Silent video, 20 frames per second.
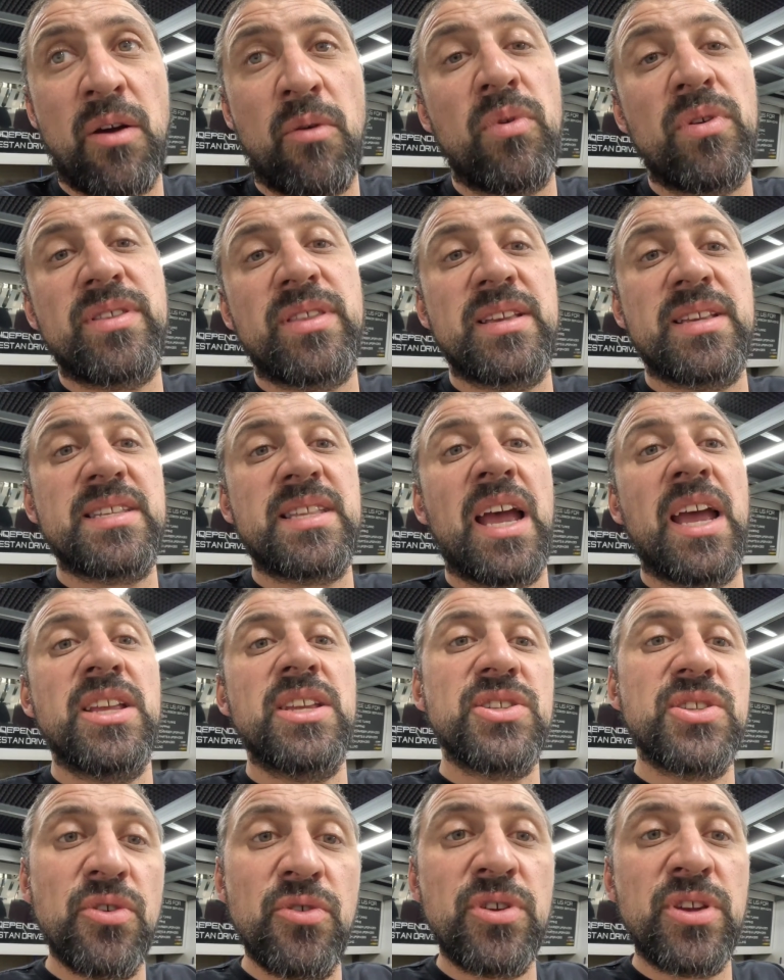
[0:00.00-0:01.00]
with the
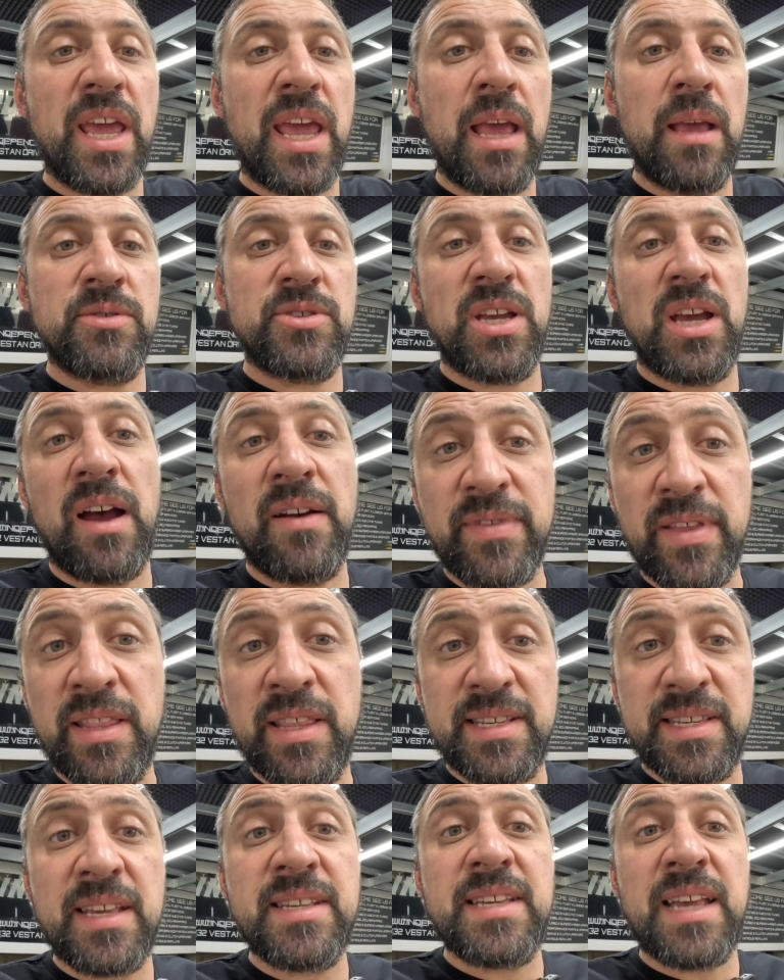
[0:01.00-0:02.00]
Stage 2 camshaft in
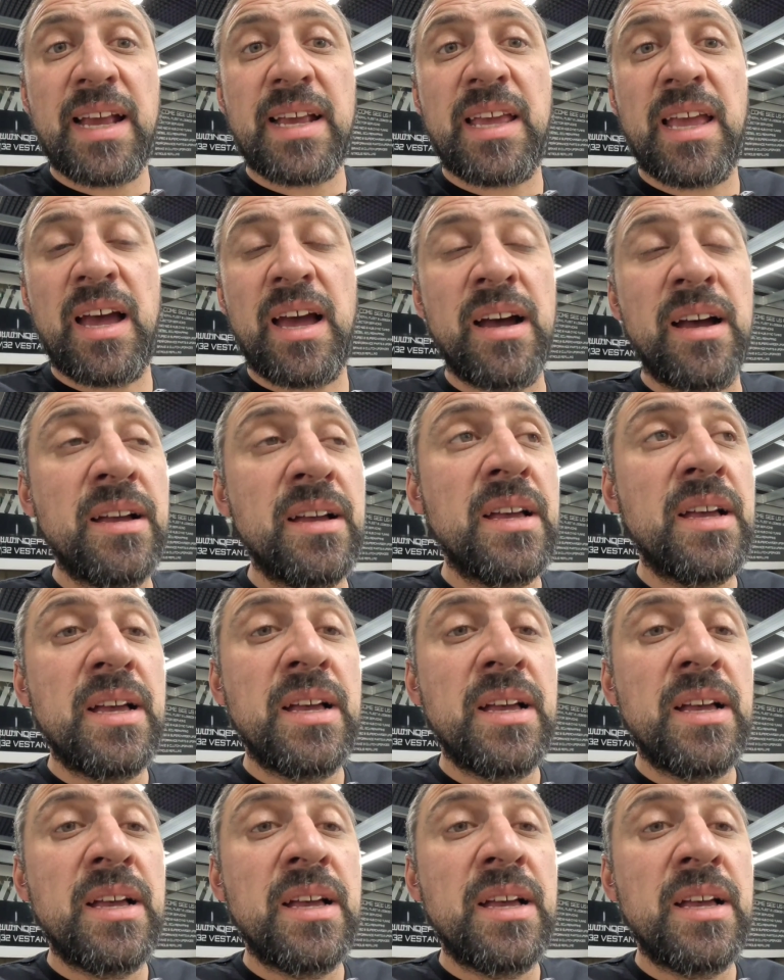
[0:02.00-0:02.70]
this exact car.